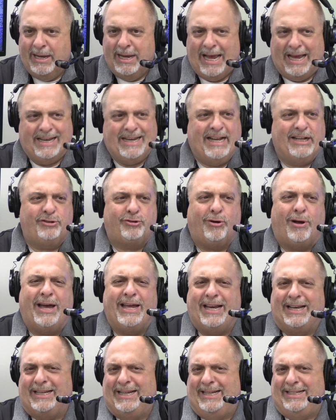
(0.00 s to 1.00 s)
and then try
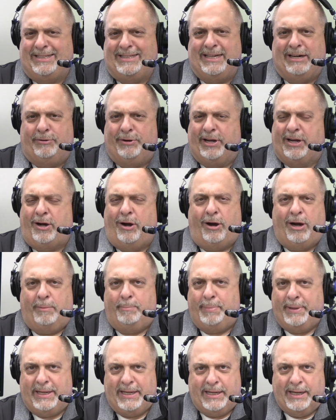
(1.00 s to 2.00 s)
to let Derek Carr
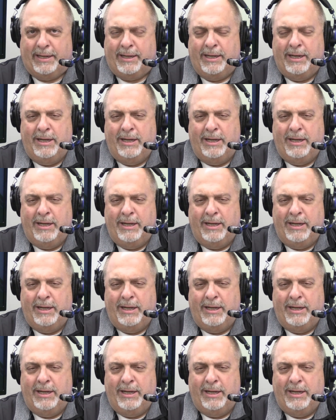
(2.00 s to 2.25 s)
beat you.